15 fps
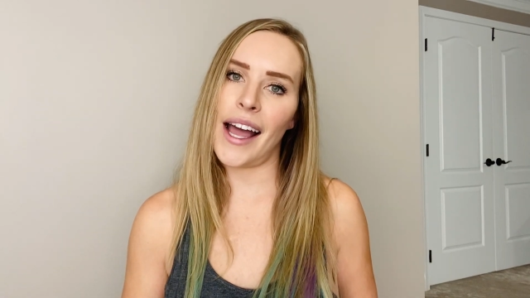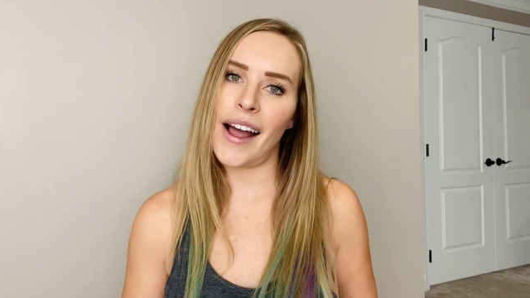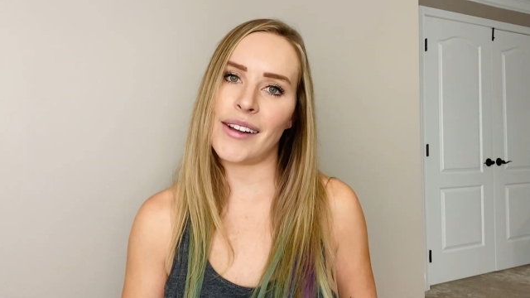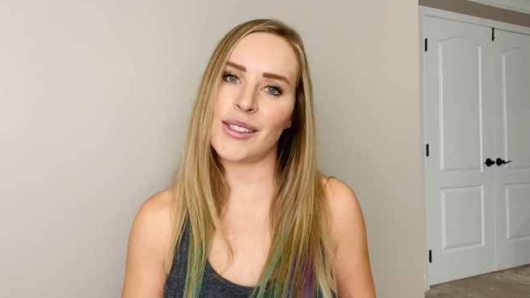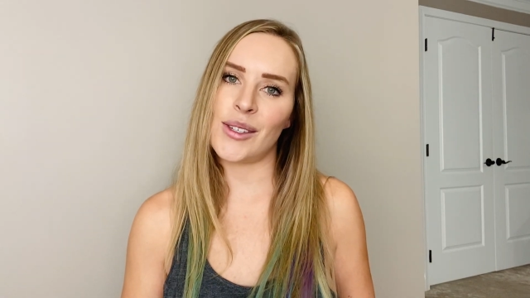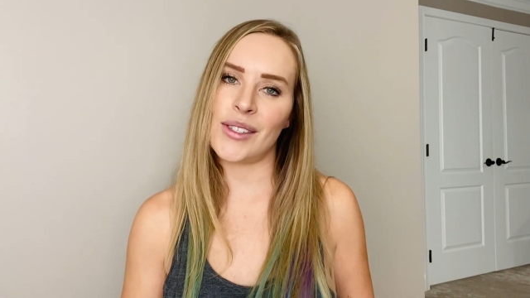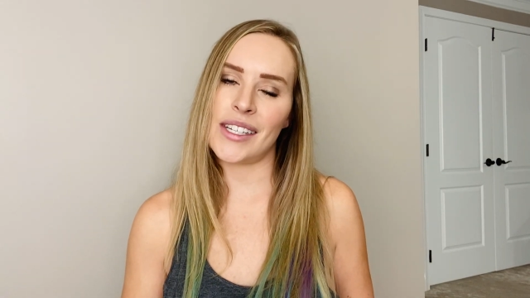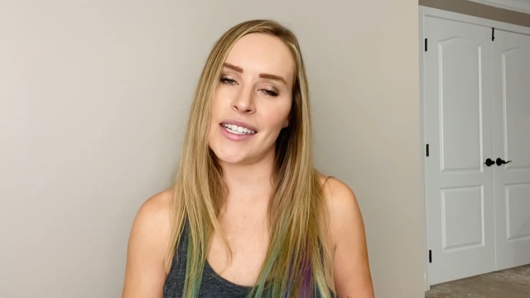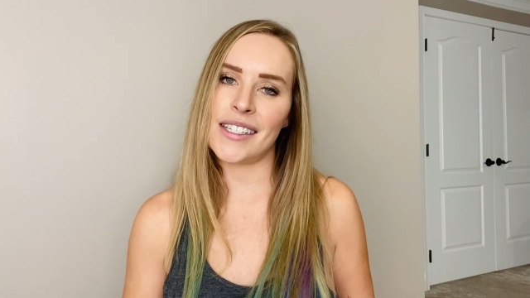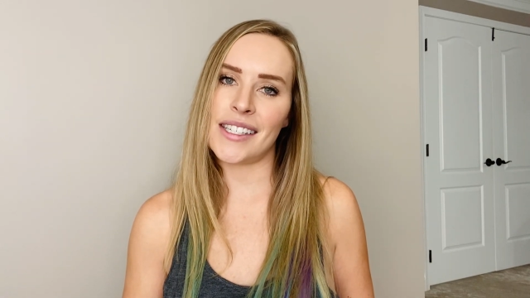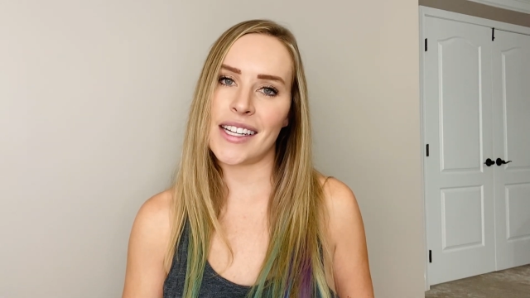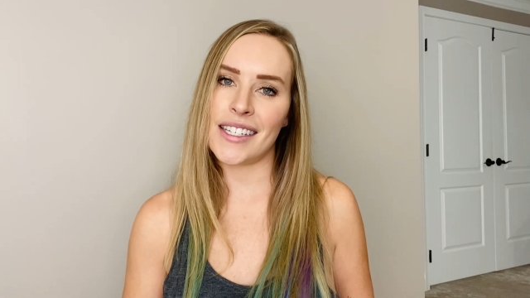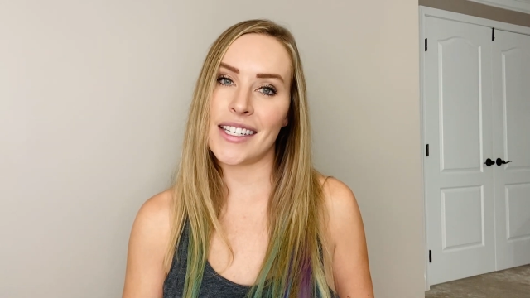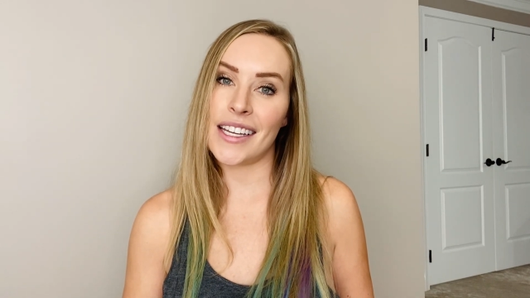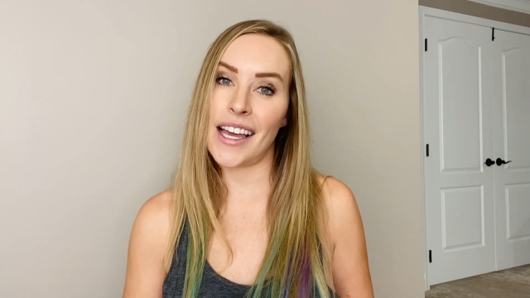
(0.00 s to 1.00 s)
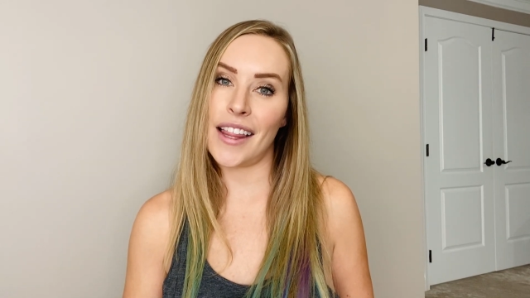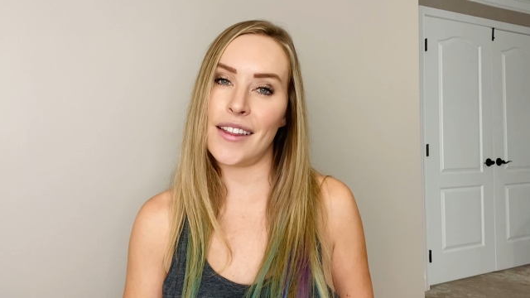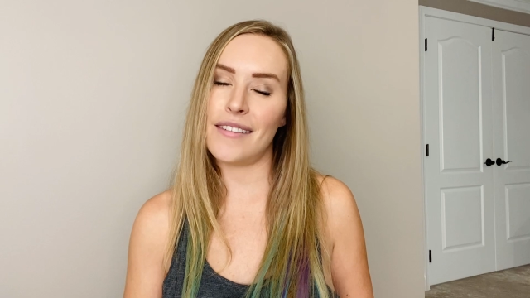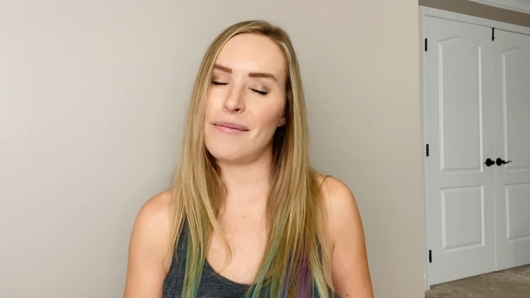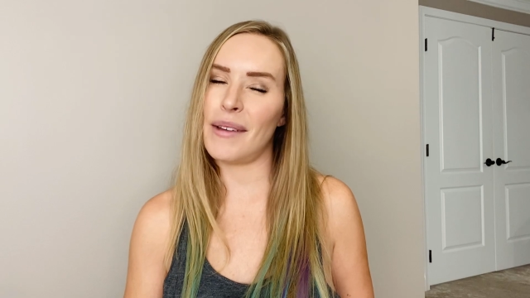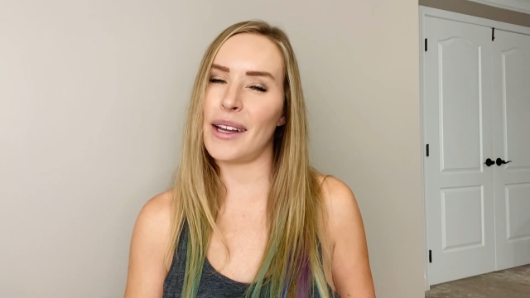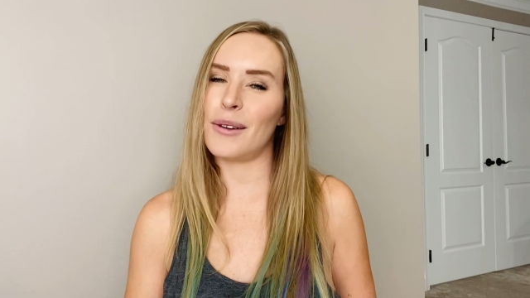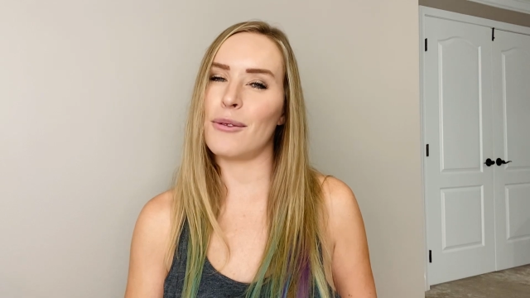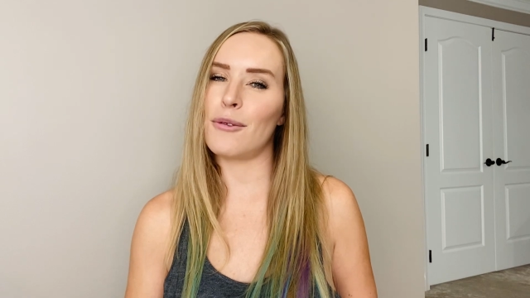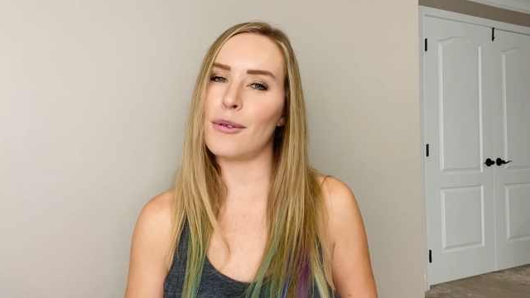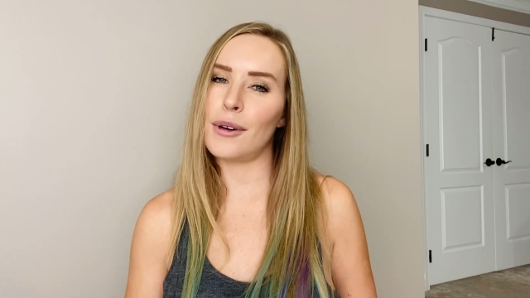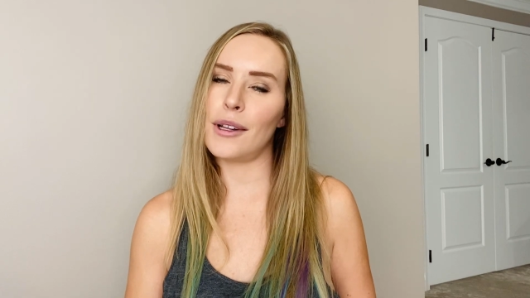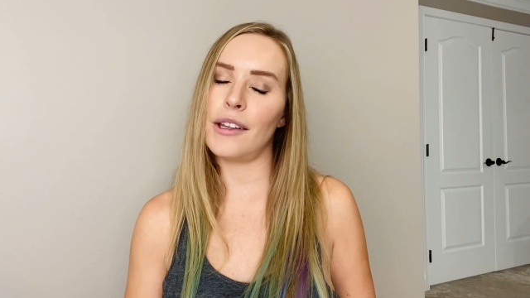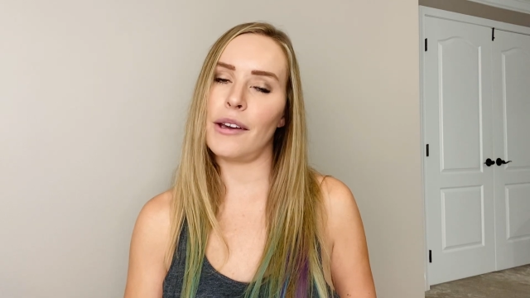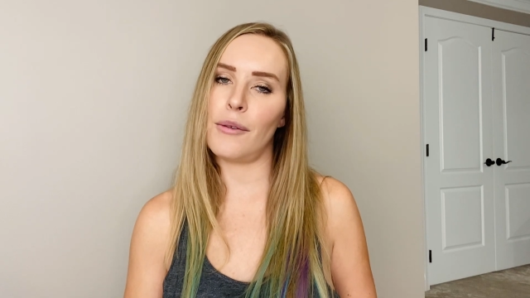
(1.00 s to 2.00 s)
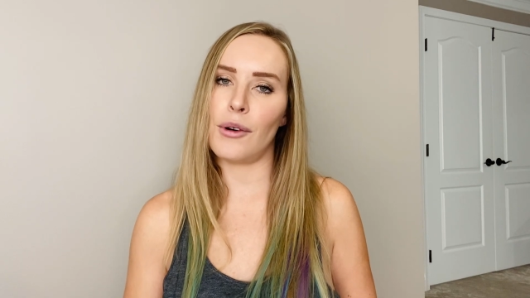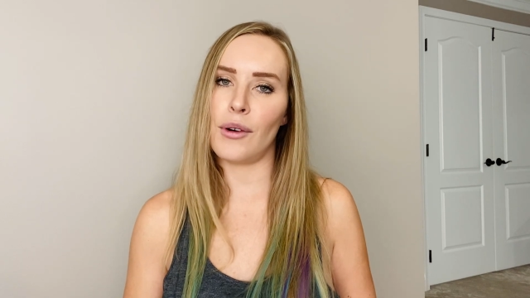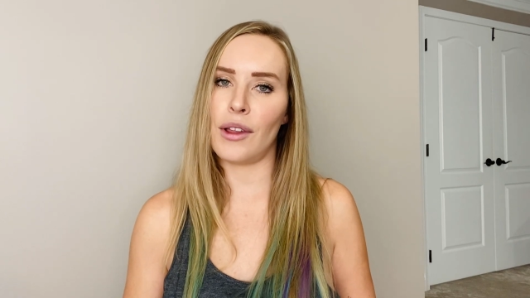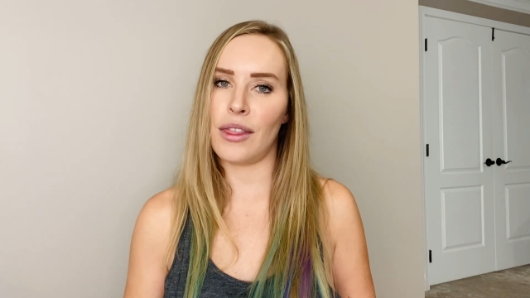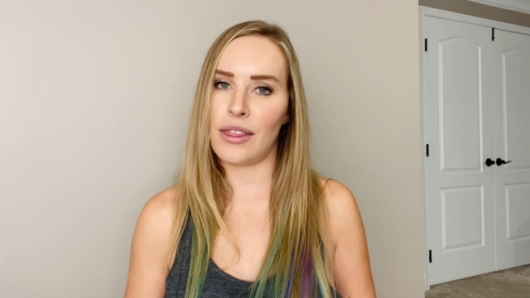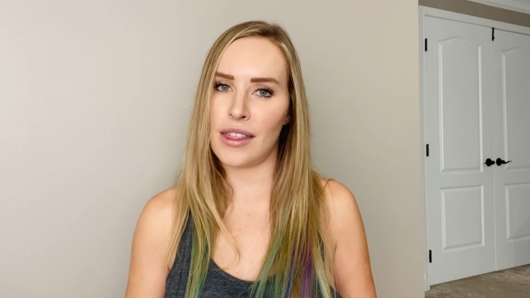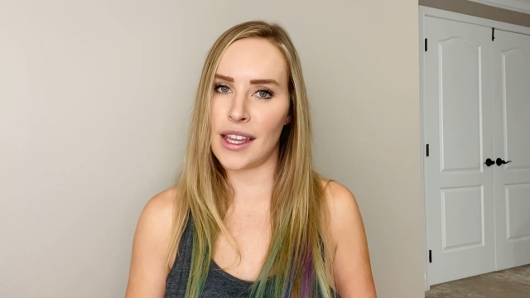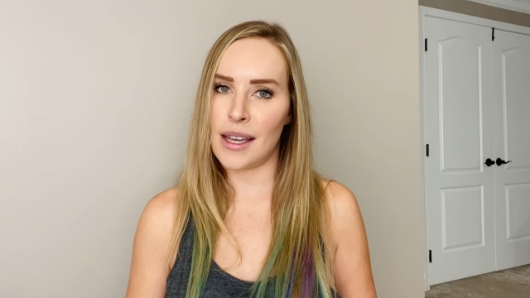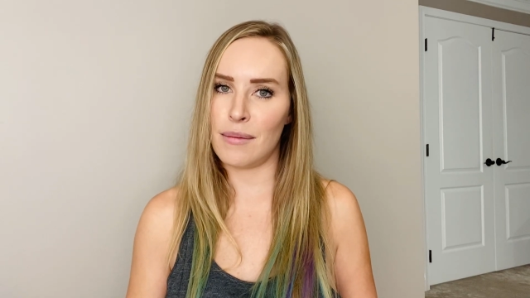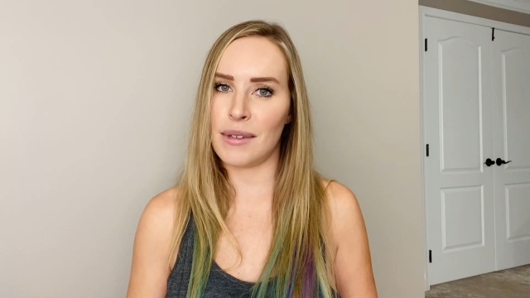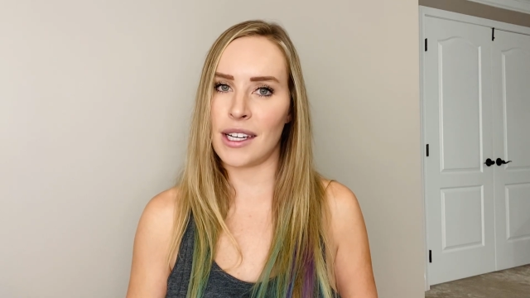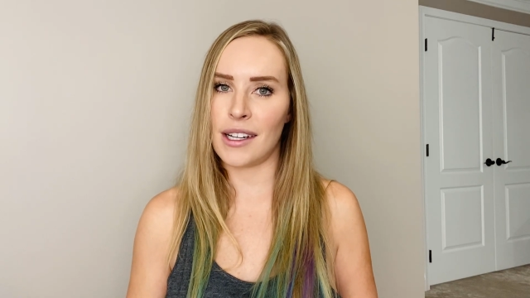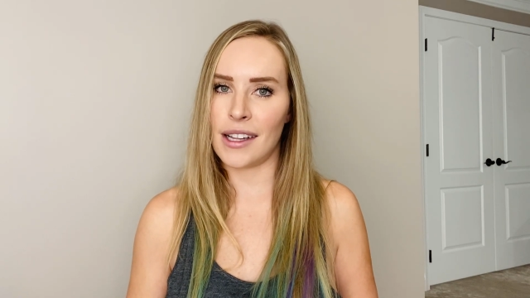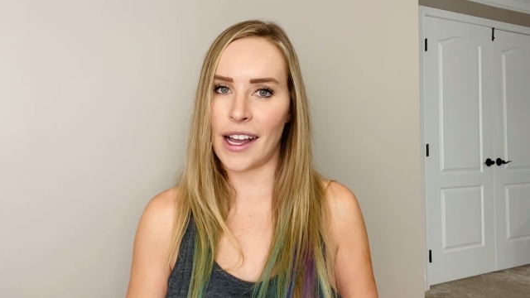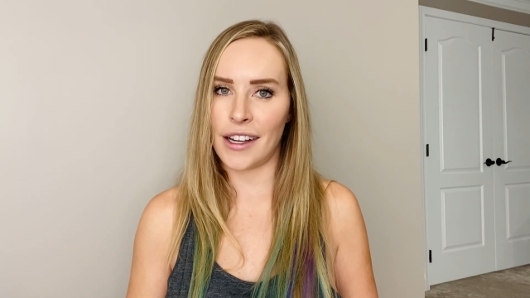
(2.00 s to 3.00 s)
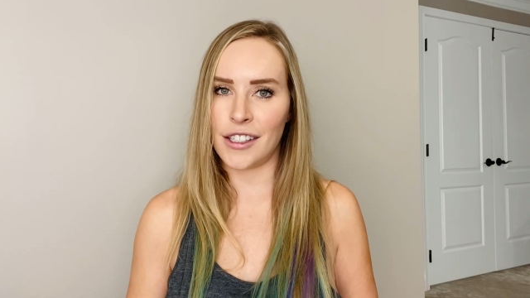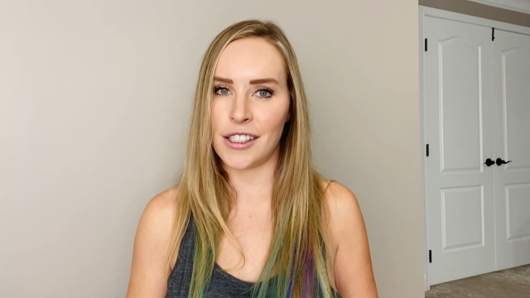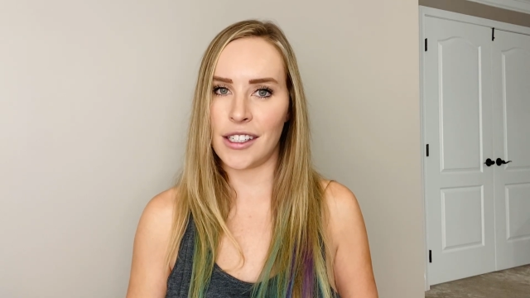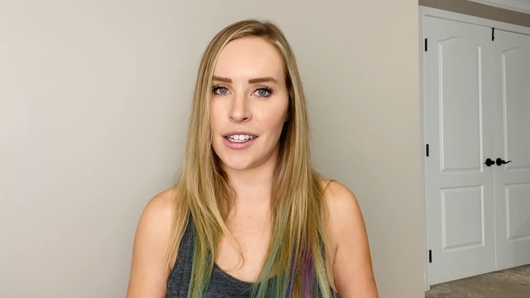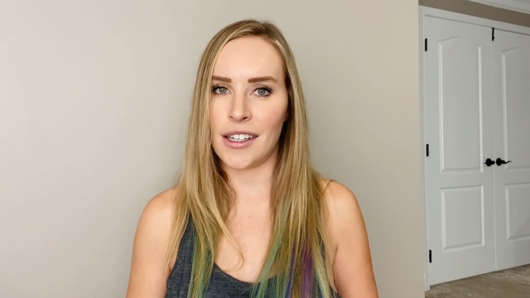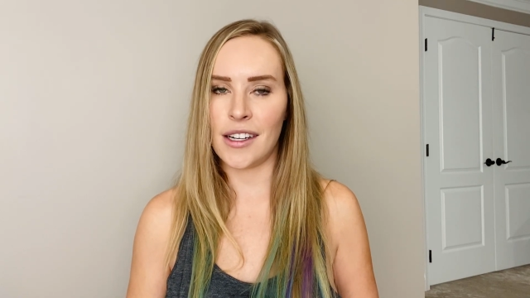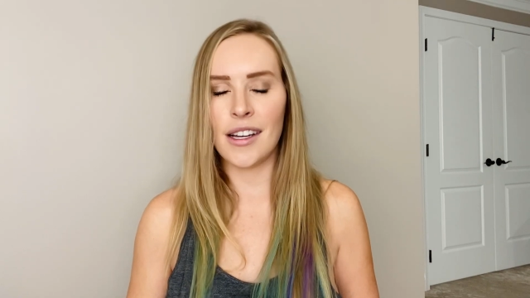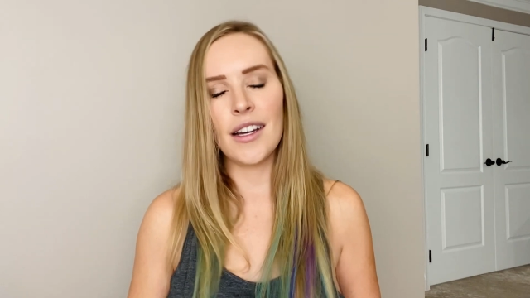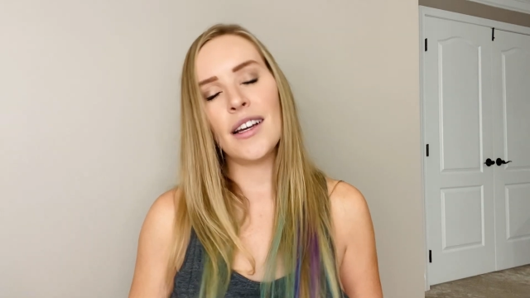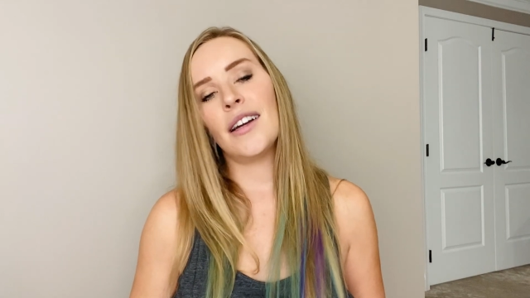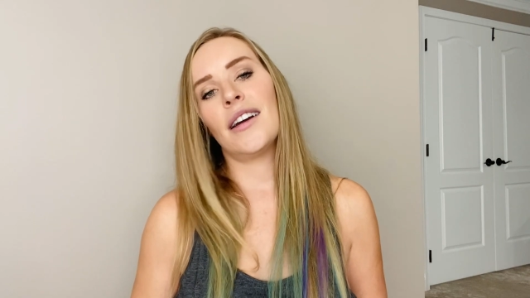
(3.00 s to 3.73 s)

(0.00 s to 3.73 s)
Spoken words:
exosuits that together make a really cool themed collection.